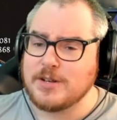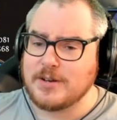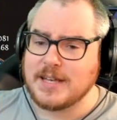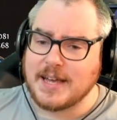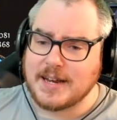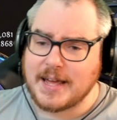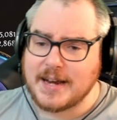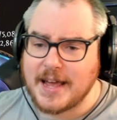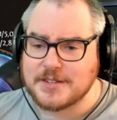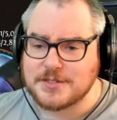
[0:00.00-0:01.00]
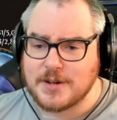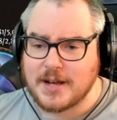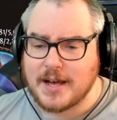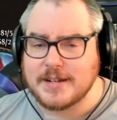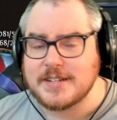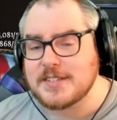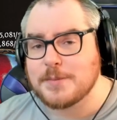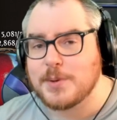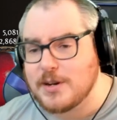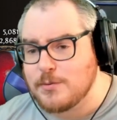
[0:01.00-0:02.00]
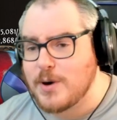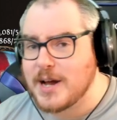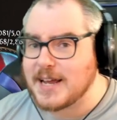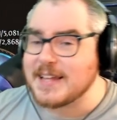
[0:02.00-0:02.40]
you can get an extra Discipline one,